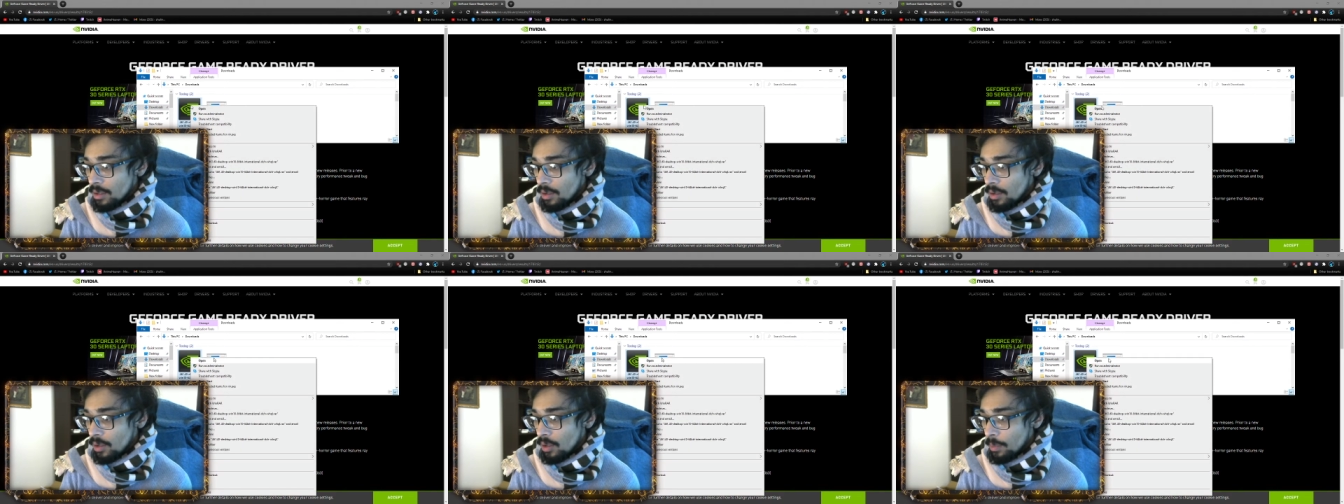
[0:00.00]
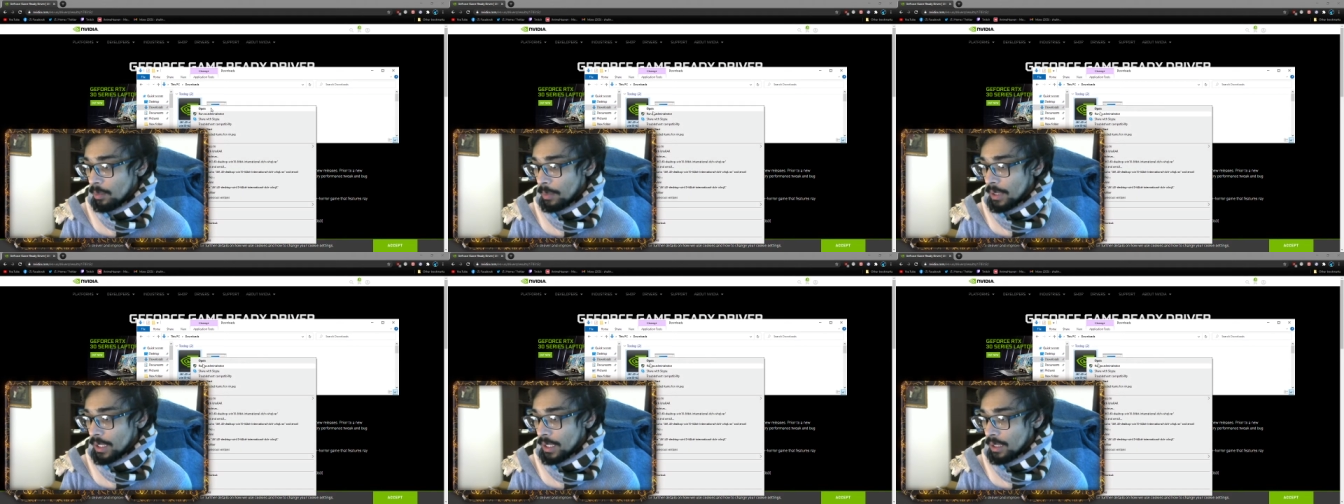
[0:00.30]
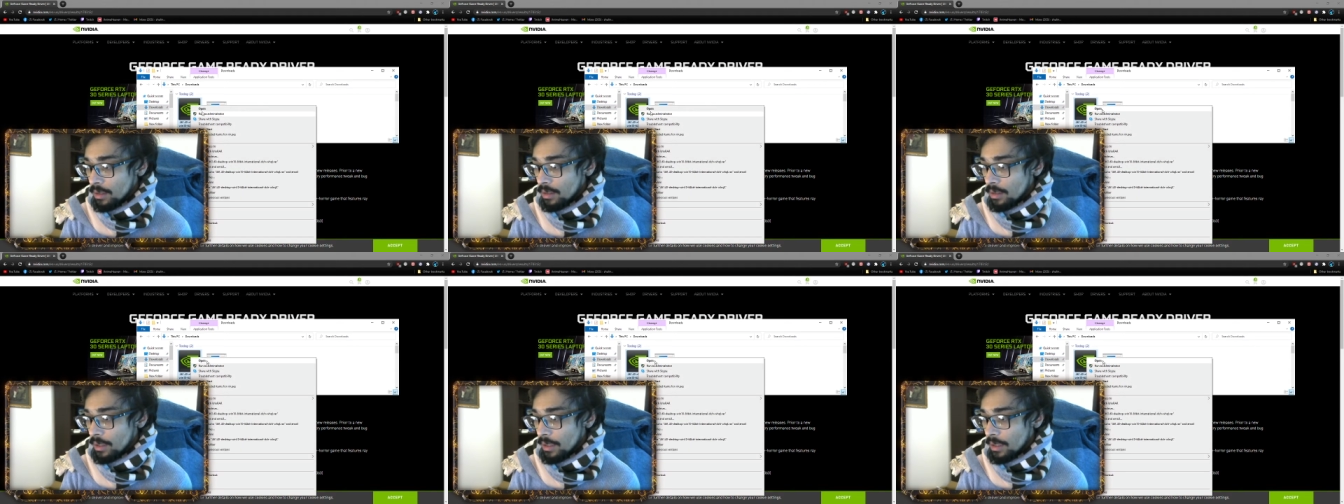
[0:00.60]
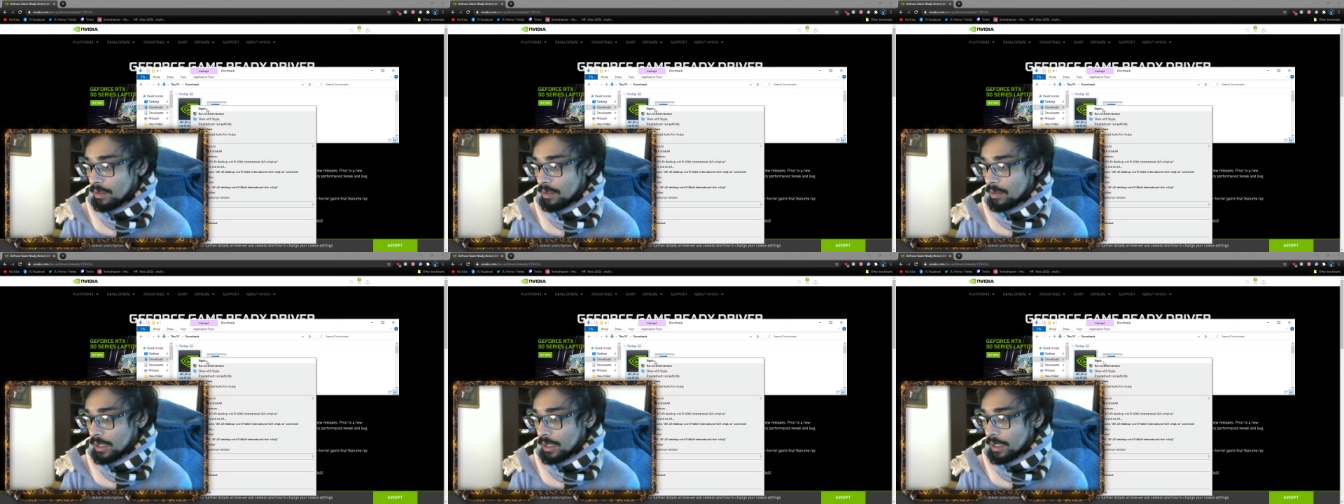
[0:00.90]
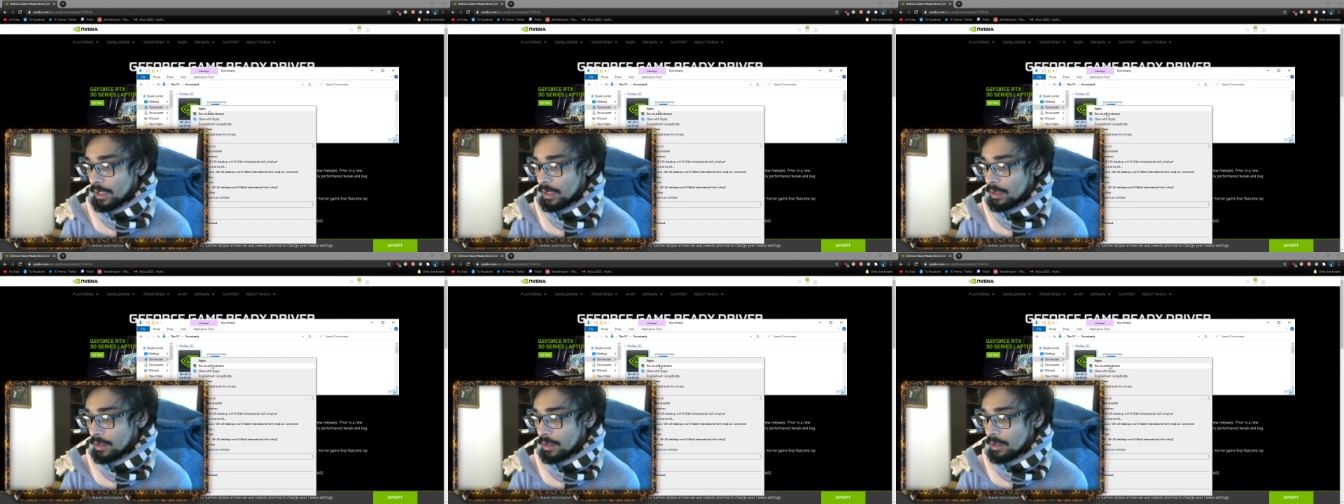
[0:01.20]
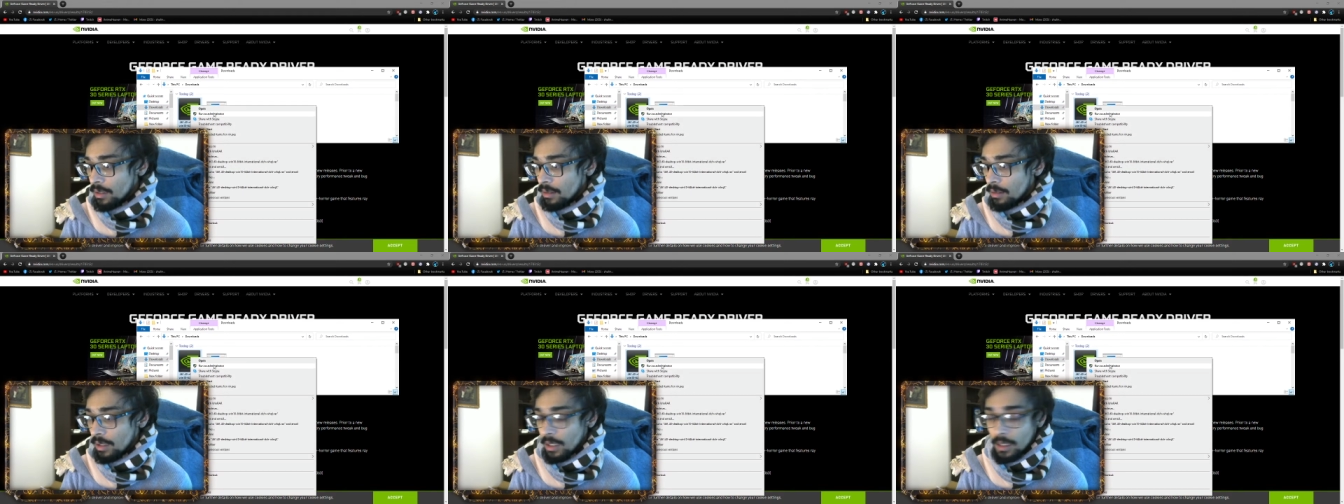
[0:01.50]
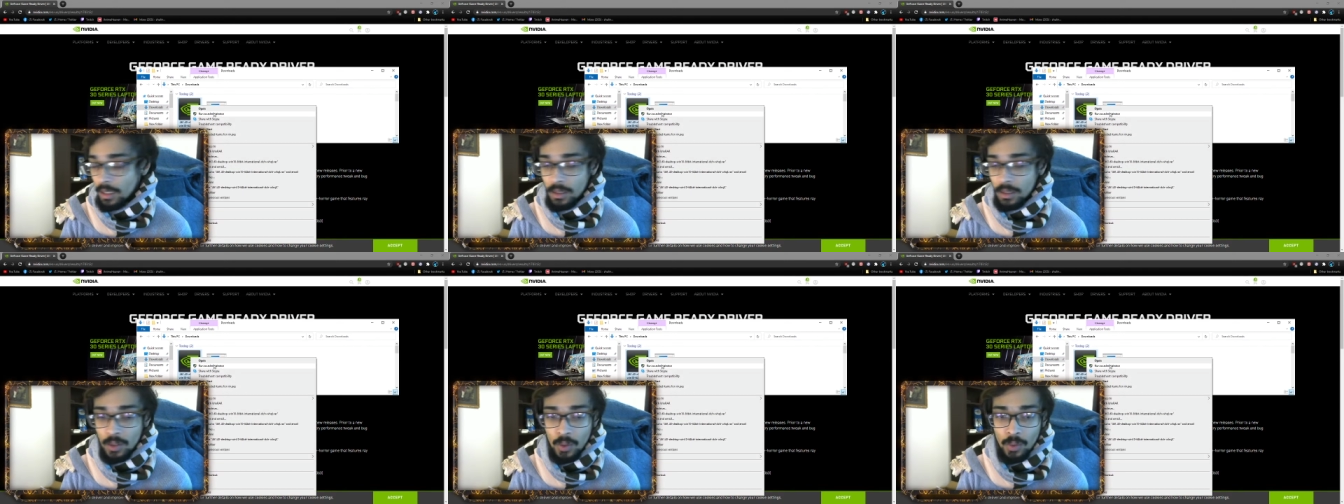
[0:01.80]
open it straight away run
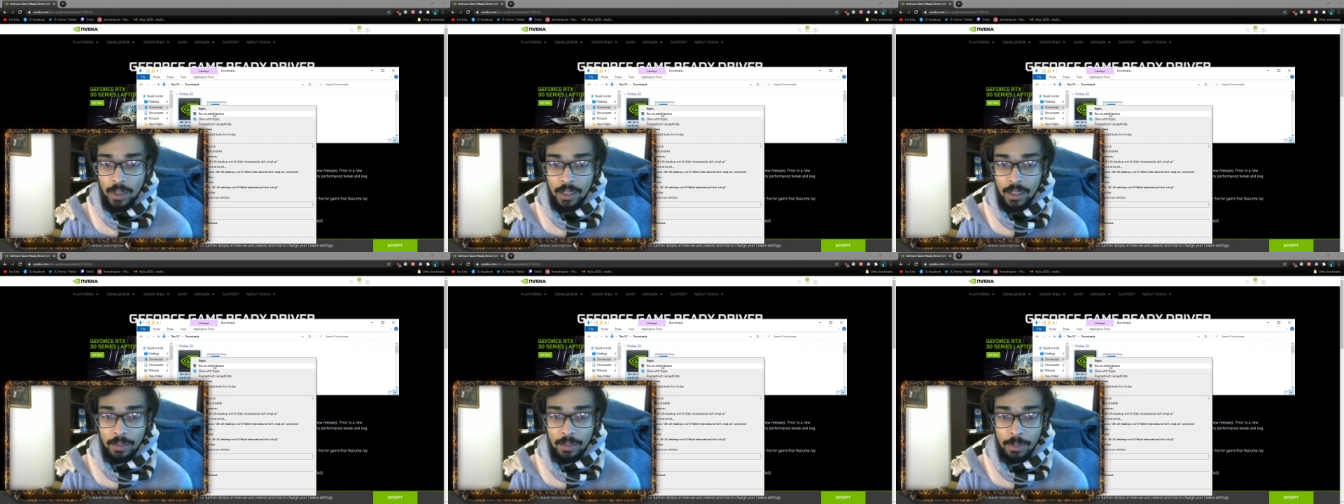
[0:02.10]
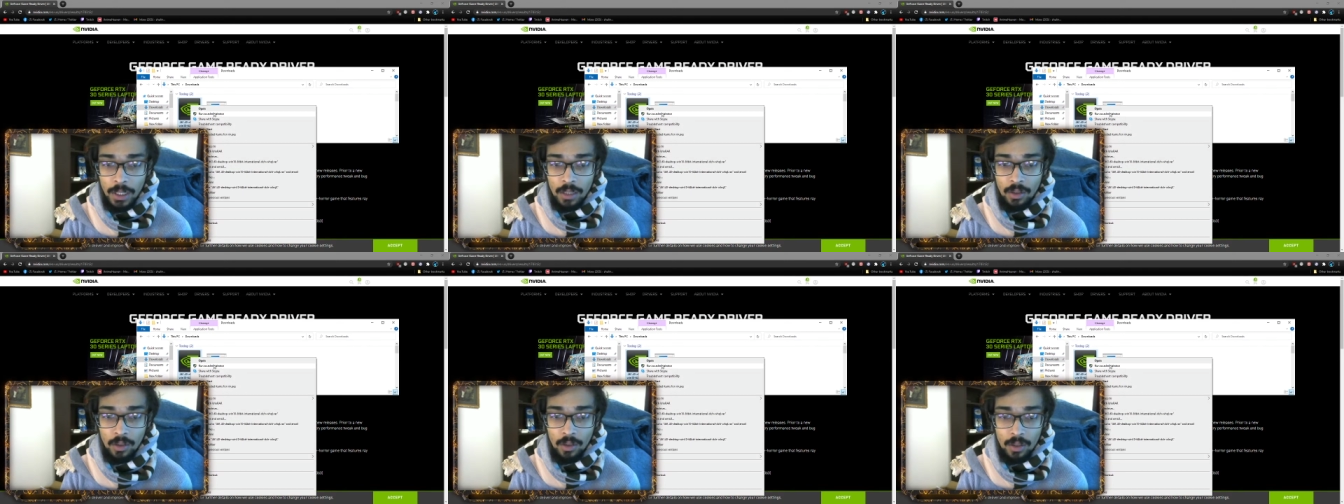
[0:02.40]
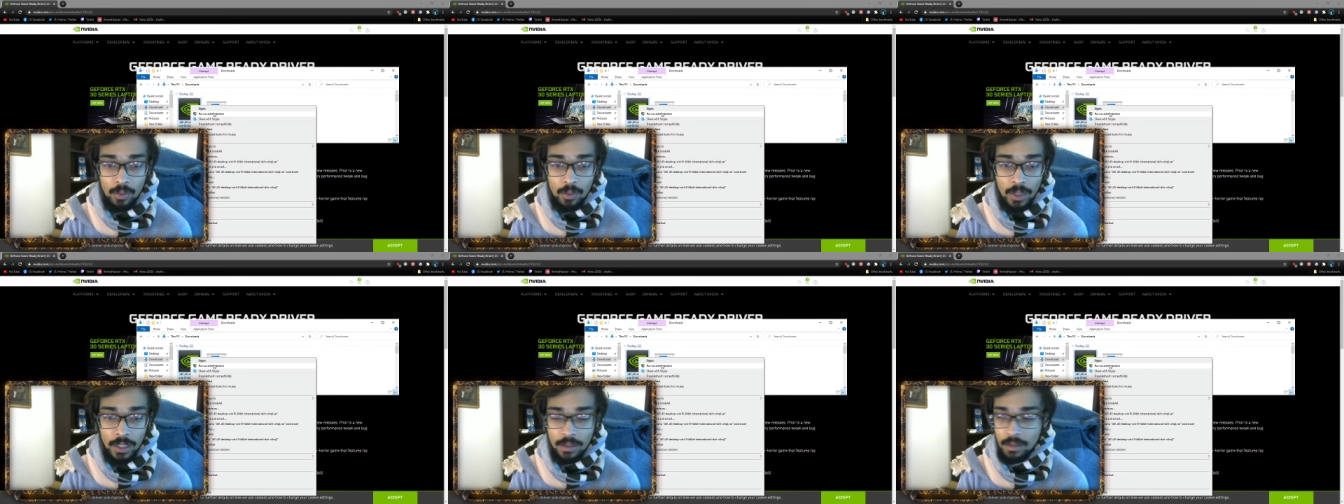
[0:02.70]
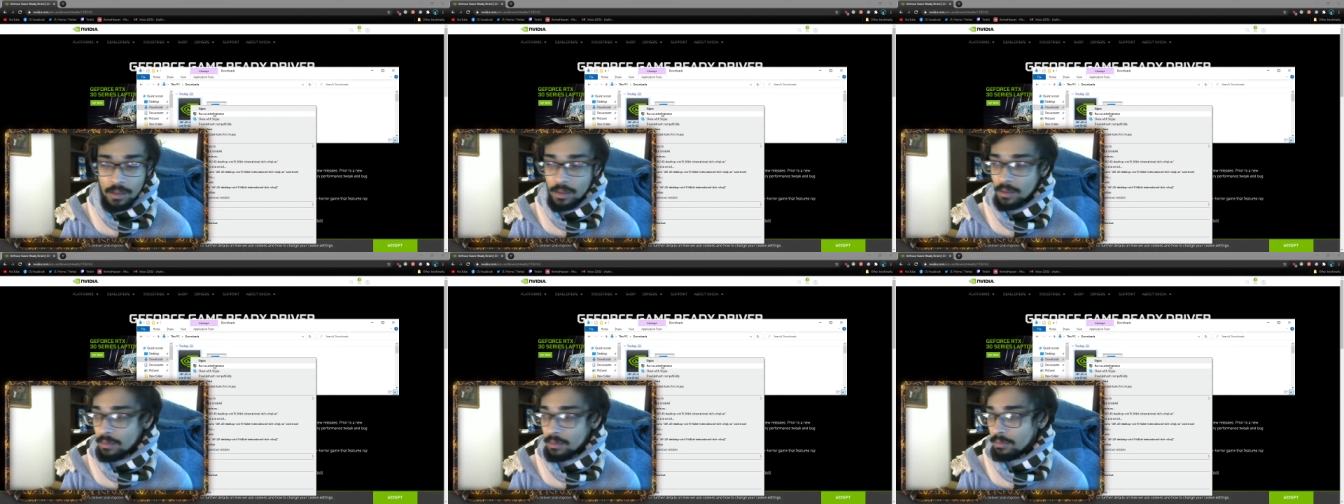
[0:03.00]
it through admin always